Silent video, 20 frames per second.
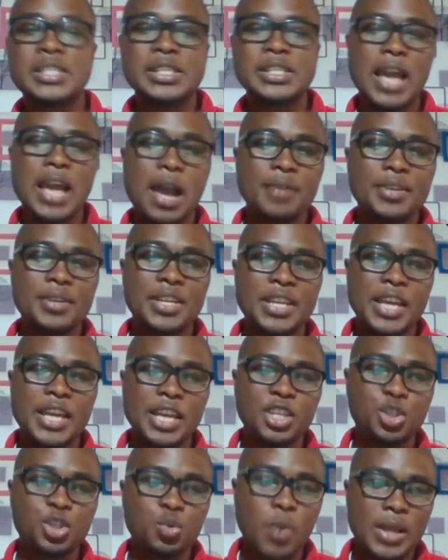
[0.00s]
see how the
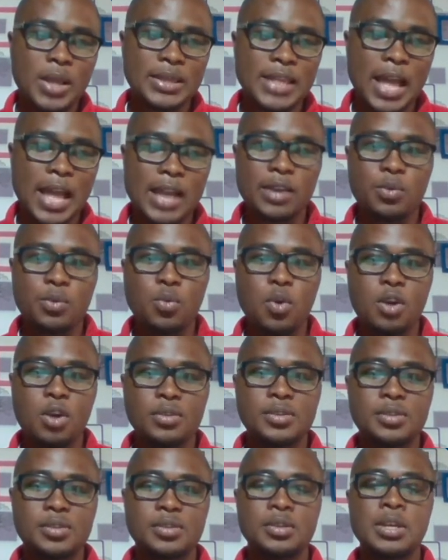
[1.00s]
H1 tag
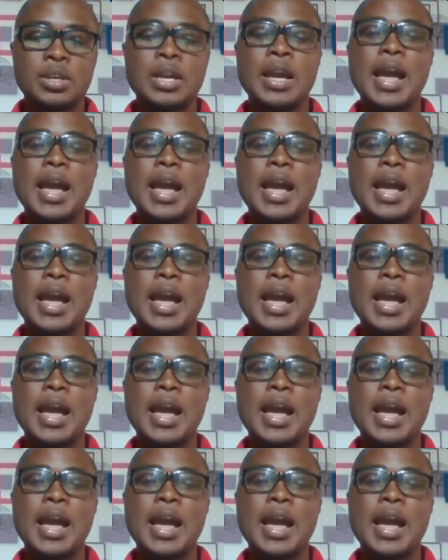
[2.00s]
works